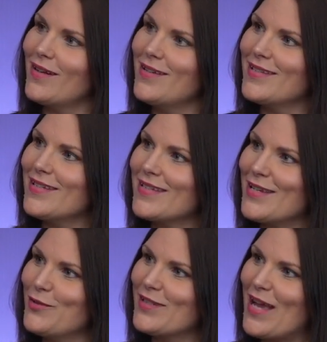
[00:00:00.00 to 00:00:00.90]
close this
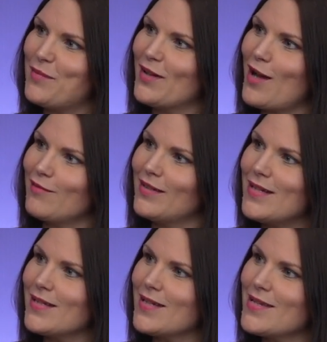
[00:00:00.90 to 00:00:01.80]
skills gap that
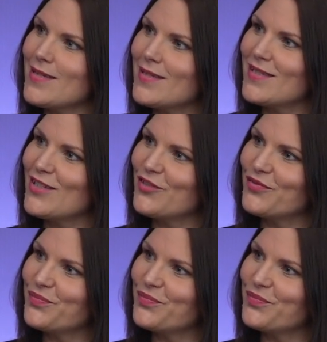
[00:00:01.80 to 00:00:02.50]
currently exists?